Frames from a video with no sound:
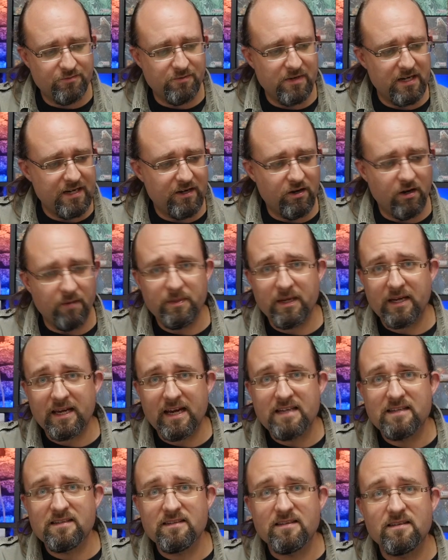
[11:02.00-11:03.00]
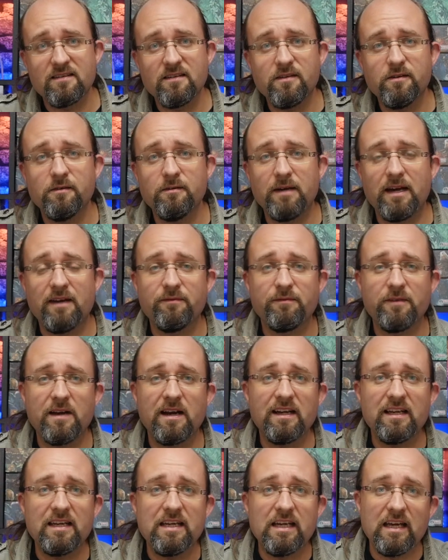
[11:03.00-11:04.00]
really complicated to do, and
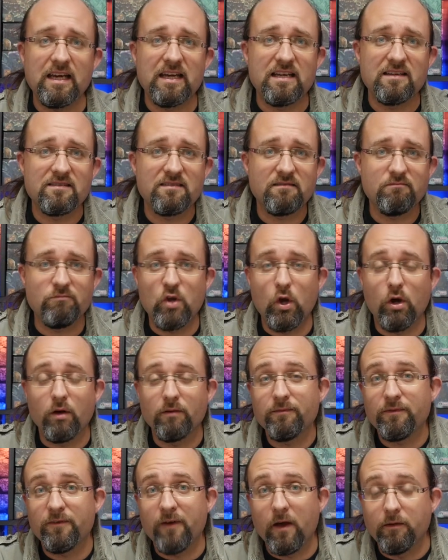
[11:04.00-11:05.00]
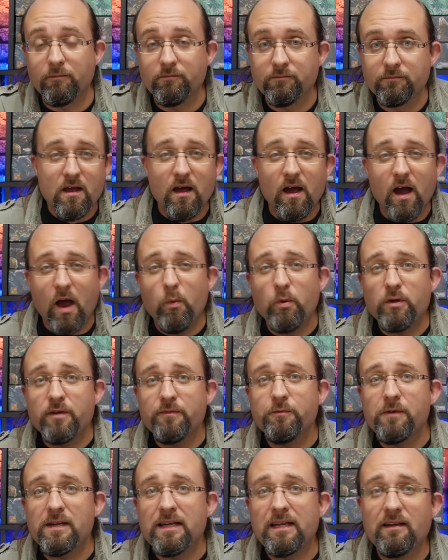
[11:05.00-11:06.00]
frankly, it's not fun. I would
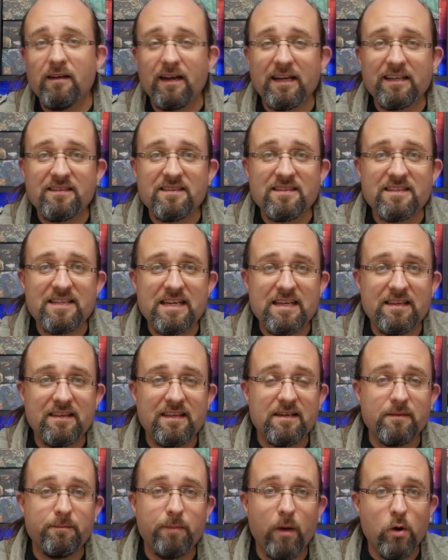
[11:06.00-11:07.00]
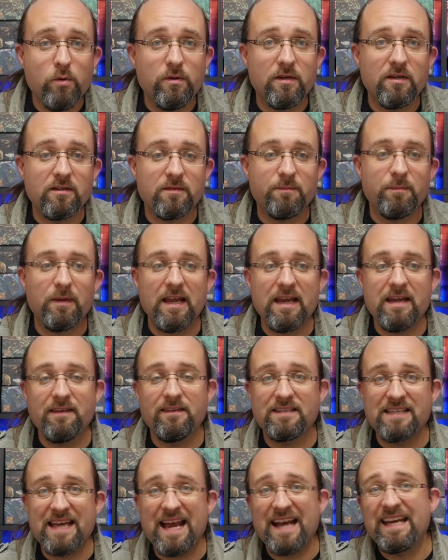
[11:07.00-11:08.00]
have really liked to see the opponent play the
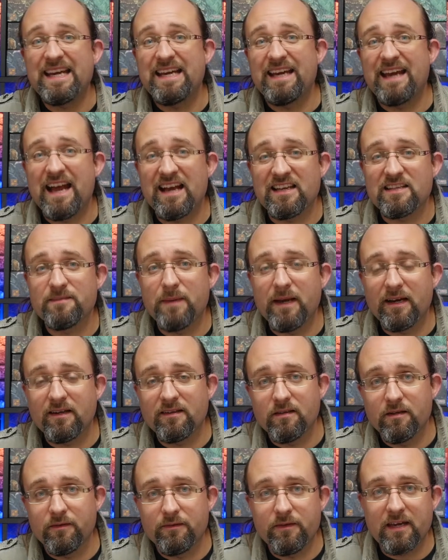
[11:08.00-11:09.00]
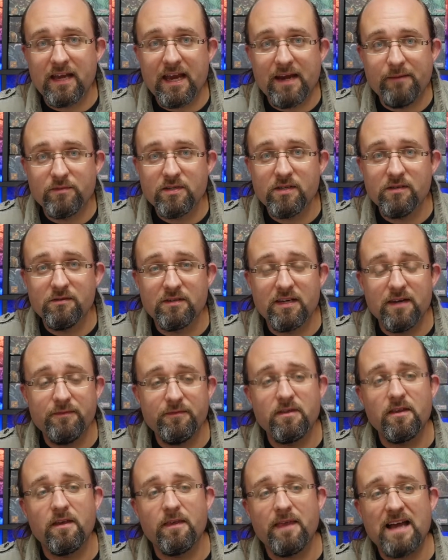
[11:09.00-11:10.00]
tagging aspect of the game too,
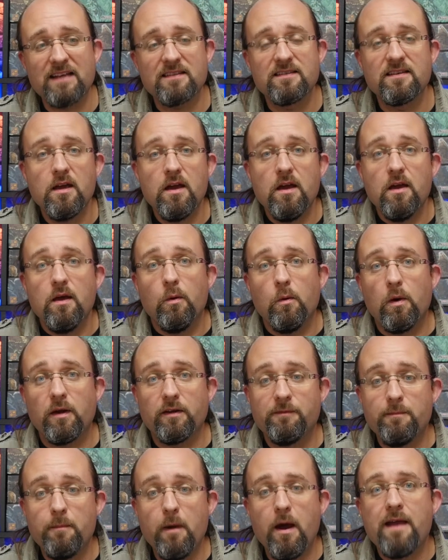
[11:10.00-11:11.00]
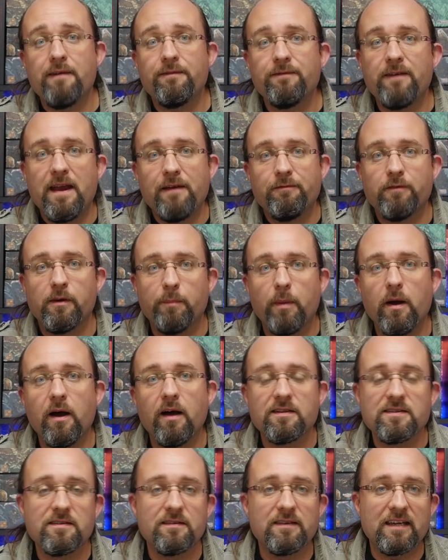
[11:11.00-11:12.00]
given that that's one of my favorite
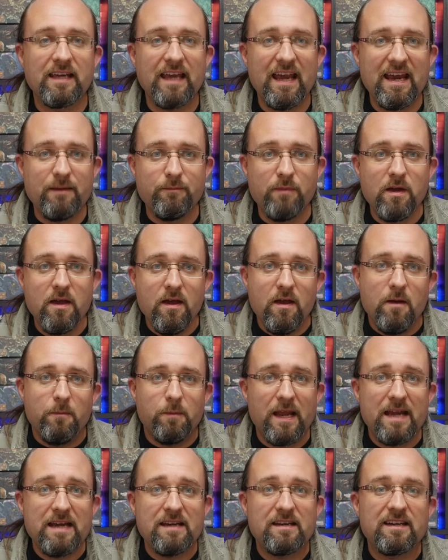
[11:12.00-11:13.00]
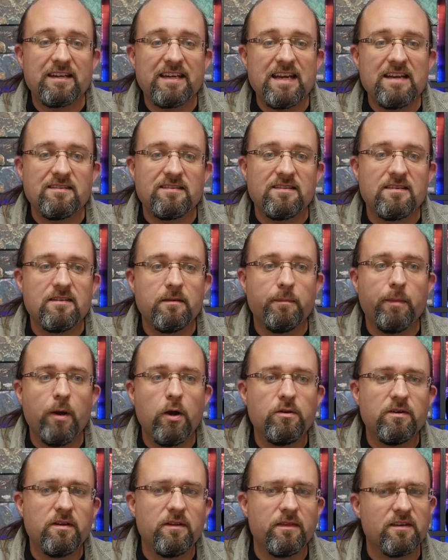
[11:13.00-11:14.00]
parts of the game. Playing against an
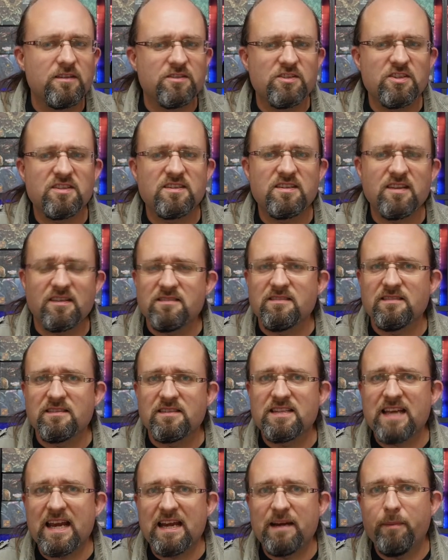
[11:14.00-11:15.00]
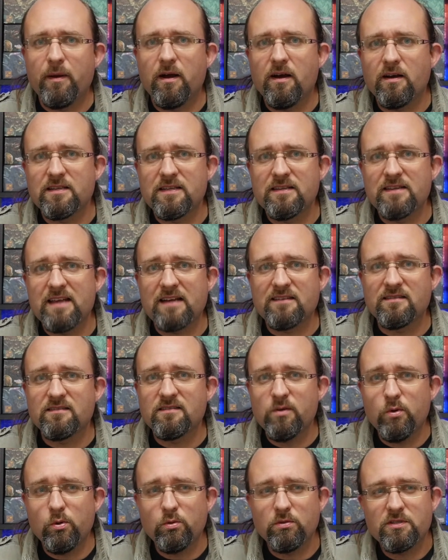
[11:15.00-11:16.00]
opponent that just doesn't take part in that at
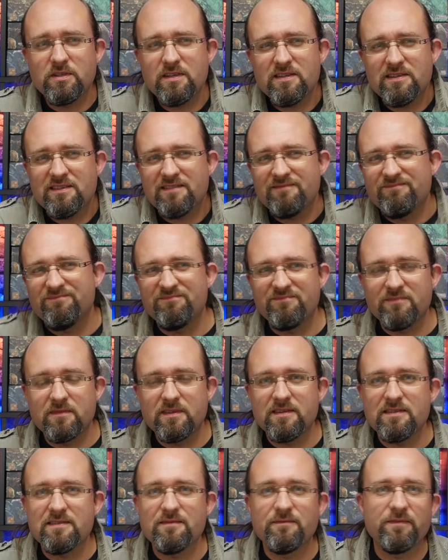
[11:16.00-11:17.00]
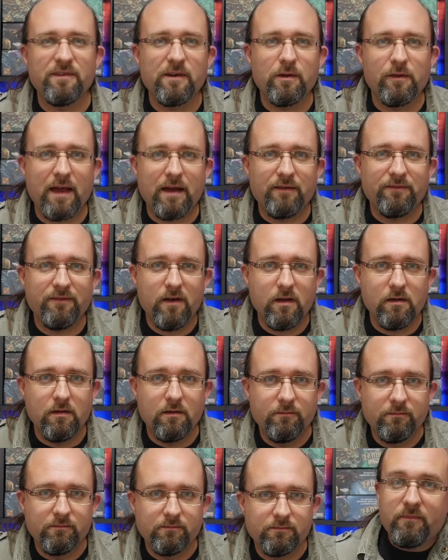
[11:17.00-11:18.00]
all just doesn't feel that fun.
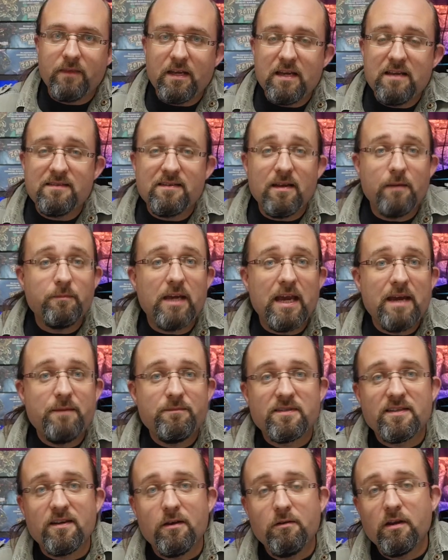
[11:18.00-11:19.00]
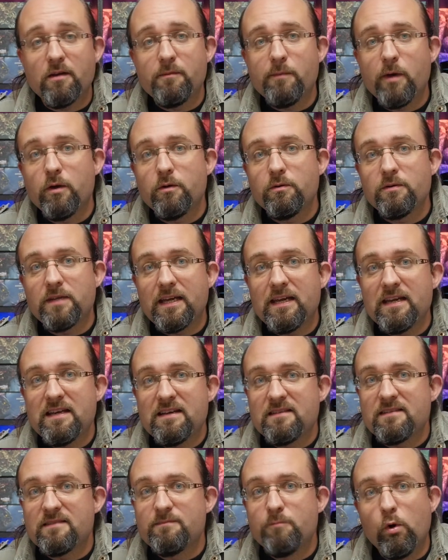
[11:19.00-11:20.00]
In some games, solo mode
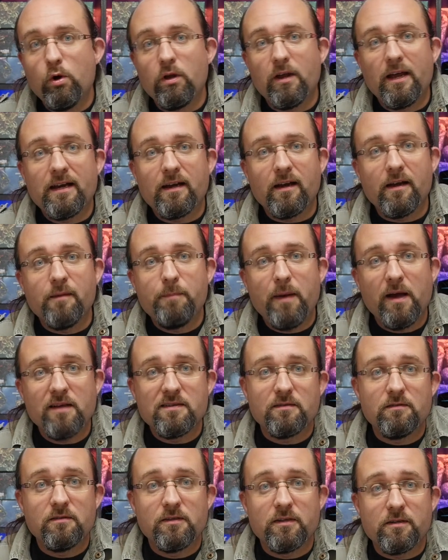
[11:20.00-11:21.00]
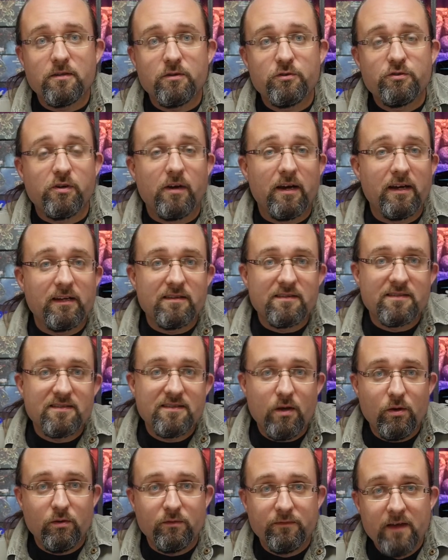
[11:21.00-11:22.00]
is more like a puzzle that you're trying to
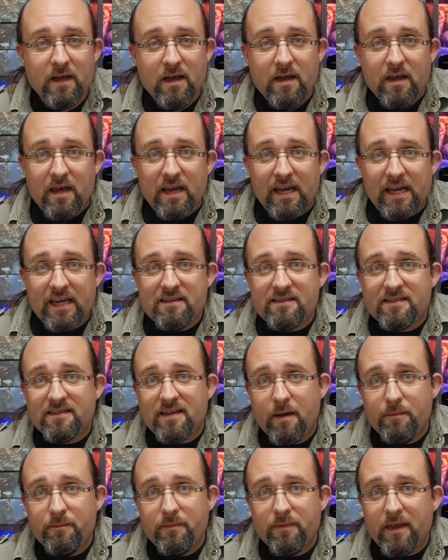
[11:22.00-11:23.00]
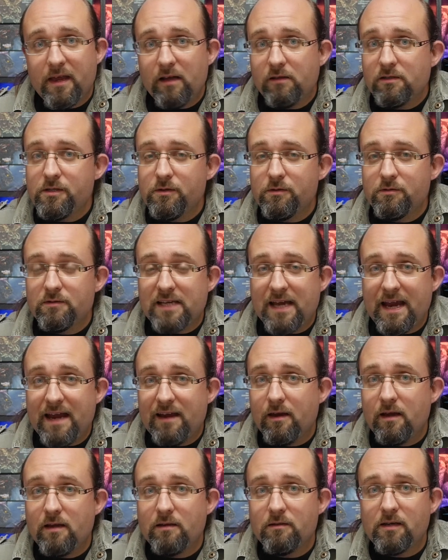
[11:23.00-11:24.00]
solve. In some, they'll use
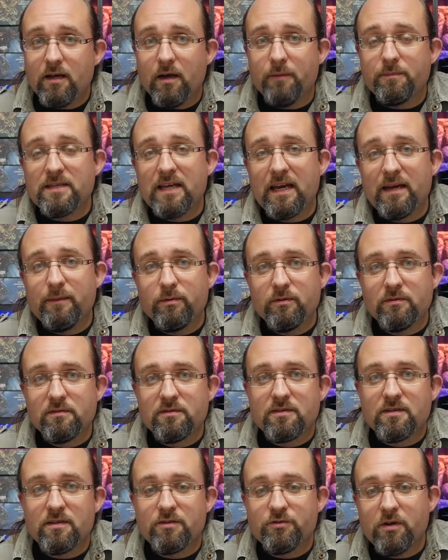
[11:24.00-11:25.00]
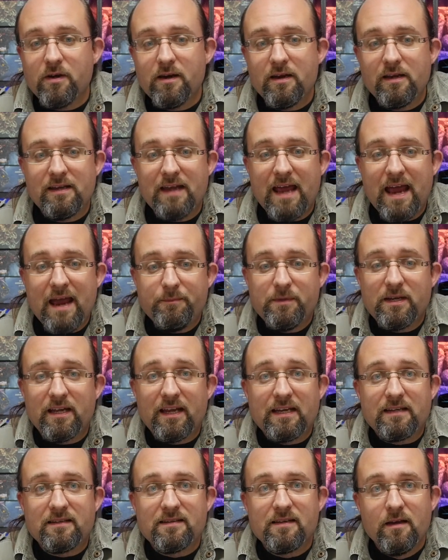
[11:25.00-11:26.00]
AI lookup tables to try and
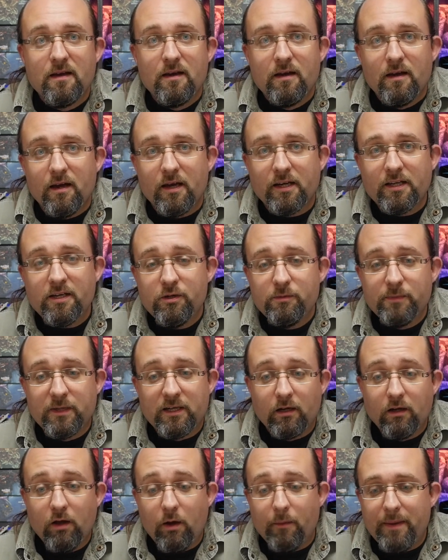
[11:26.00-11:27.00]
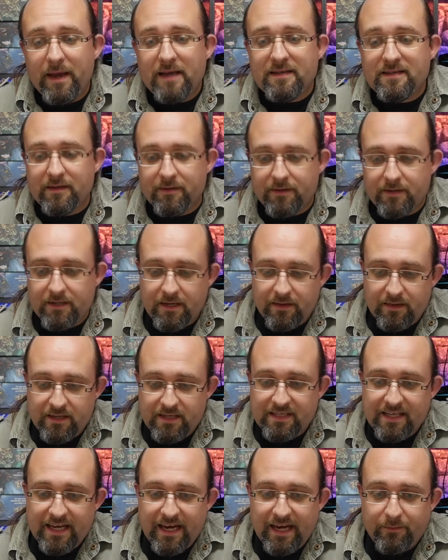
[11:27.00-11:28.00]
emulate a human a lot better than in
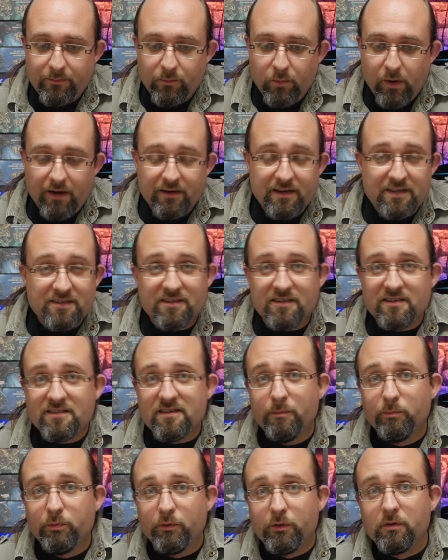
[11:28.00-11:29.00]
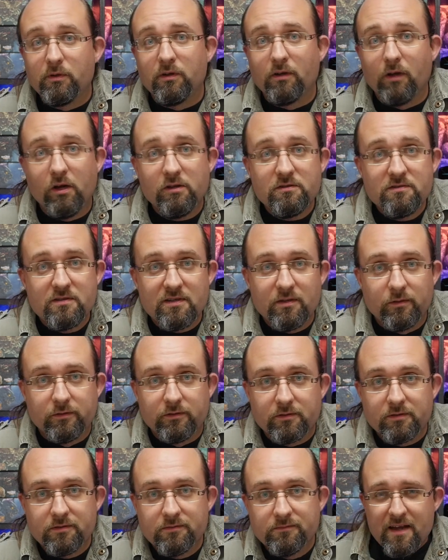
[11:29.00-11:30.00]
this game where it's just a brutal
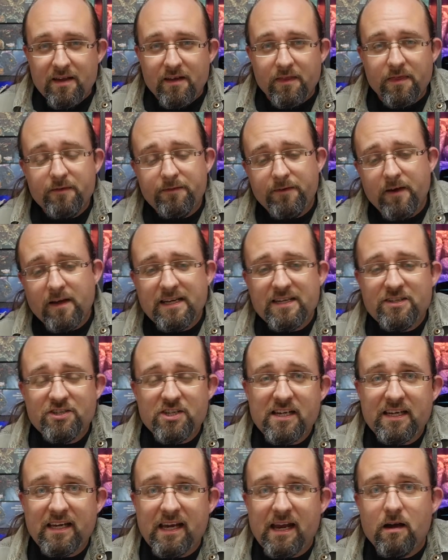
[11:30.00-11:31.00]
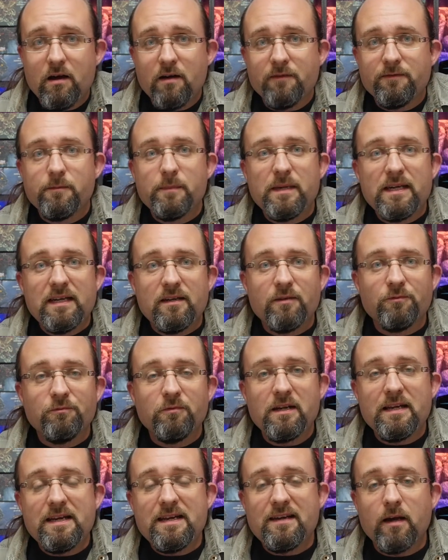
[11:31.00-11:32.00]
onslaught. The fun in GKR for me
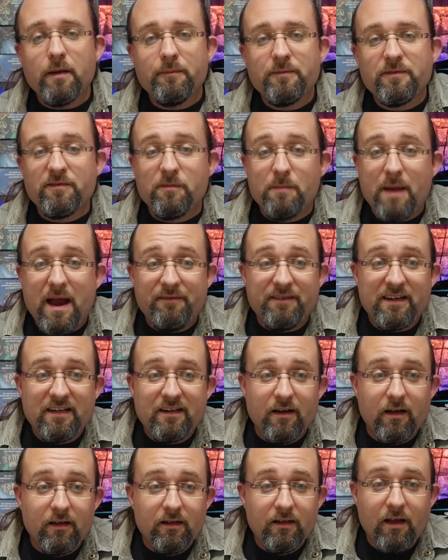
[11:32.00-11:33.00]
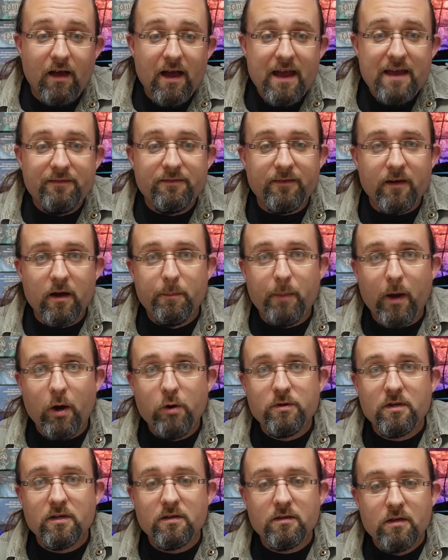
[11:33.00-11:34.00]
really comes from having a live
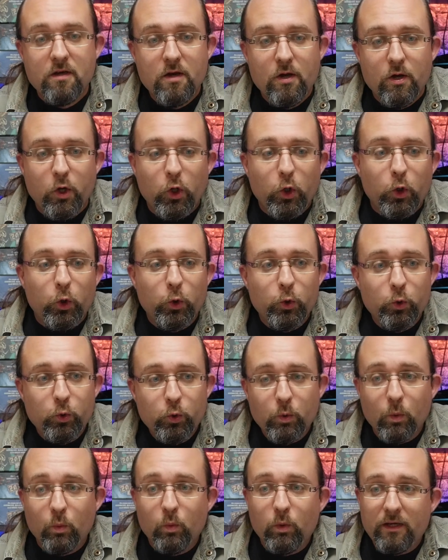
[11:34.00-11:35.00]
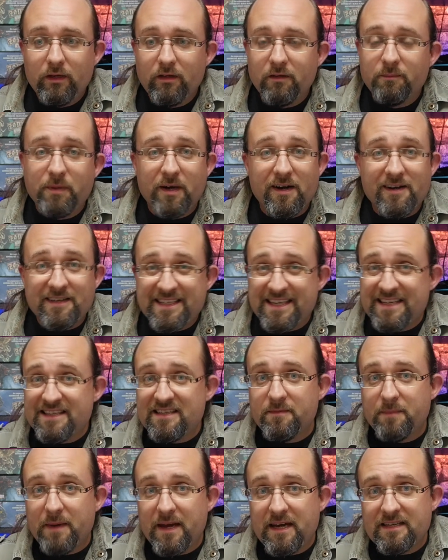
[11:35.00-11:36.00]
opponent who will
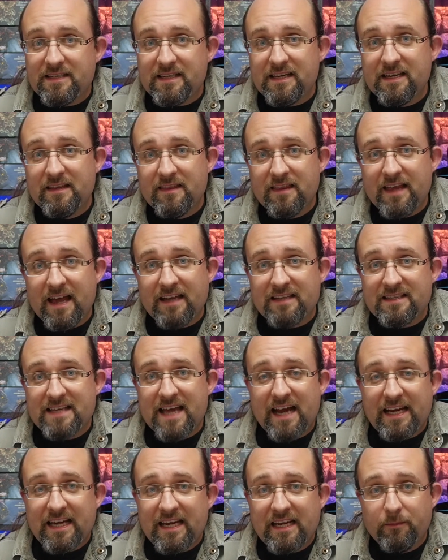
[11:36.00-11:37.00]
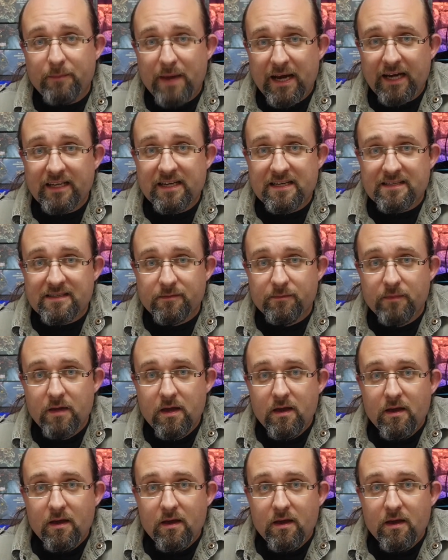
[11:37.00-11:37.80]
participate in that tagging mechanism,